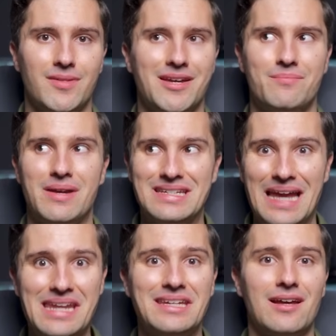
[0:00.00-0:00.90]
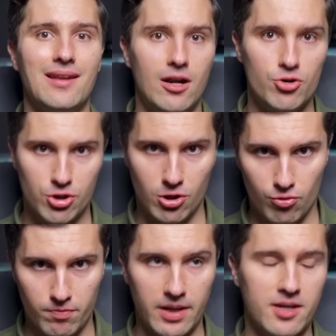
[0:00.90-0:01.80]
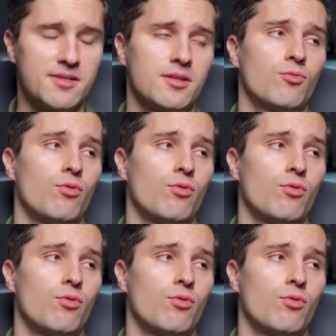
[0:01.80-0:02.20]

And maintaining a large code base